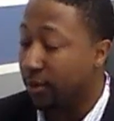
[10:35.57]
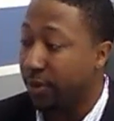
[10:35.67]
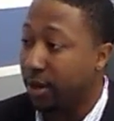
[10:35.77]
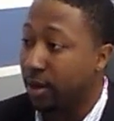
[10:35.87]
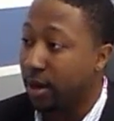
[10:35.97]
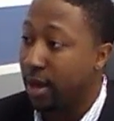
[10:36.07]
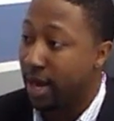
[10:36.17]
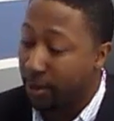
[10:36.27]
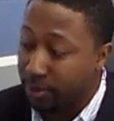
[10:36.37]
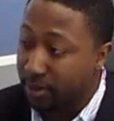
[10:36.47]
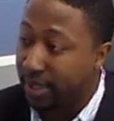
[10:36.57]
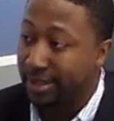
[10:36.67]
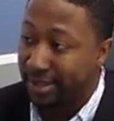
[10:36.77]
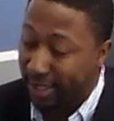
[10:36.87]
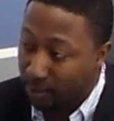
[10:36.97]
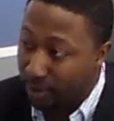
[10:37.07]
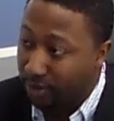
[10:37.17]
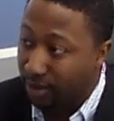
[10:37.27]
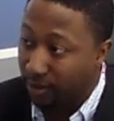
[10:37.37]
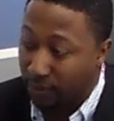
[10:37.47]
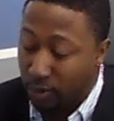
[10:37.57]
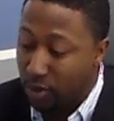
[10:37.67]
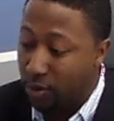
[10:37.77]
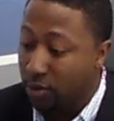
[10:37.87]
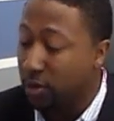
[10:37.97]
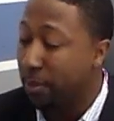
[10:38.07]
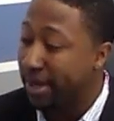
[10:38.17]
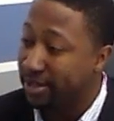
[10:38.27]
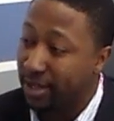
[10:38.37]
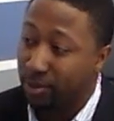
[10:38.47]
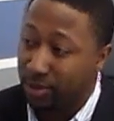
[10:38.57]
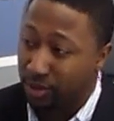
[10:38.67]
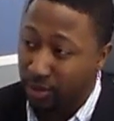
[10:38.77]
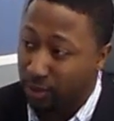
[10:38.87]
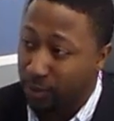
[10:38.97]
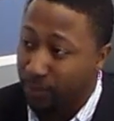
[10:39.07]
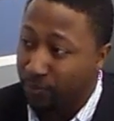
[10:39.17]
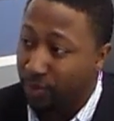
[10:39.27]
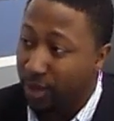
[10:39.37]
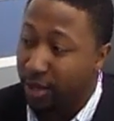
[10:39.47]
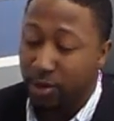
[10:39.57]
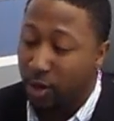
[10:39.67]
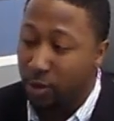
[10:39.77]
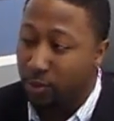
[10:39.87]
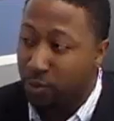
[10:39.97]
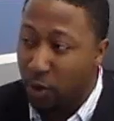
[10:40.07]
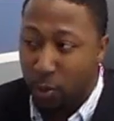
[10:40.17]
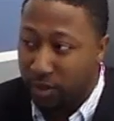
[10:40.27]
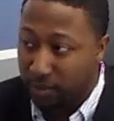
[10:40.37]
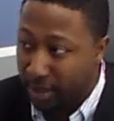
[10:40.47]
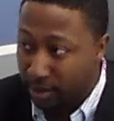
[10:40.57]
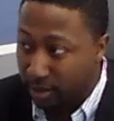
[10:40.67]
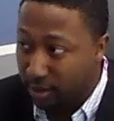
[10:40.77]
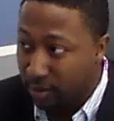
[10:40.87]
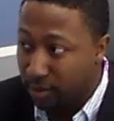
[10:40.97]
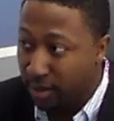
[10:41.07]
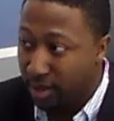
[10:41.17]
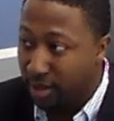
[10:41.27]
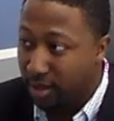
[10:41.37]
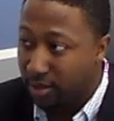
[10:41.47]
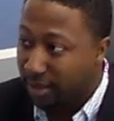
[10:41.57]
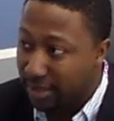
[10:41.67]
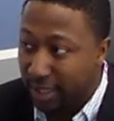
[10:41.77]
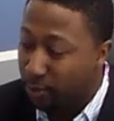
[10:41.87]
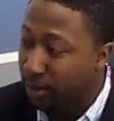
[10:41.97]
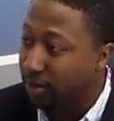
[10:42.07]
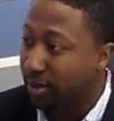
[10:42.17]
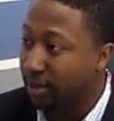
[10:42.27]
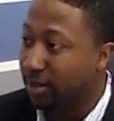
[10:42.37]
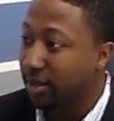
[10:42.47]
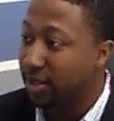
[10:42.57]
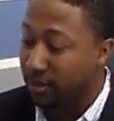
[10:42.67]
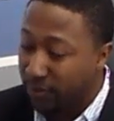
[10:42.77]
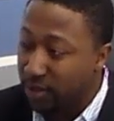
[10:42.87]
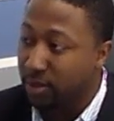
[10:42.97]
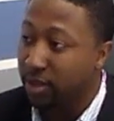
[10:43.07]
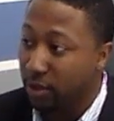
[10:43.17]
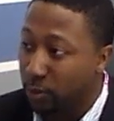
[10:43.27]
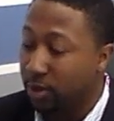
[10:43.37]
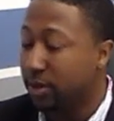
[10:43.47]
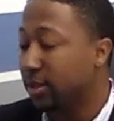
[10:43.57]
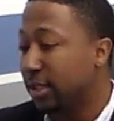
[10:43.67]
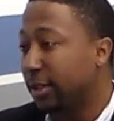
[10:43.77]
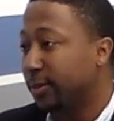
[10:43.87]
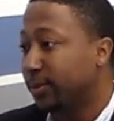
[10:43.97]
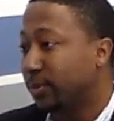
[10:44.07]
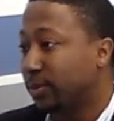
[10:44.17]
out there, I would say stick with it. If you know you're the best at what you do, and you know no one's better than you, then stick with it, because eventually you will succeed.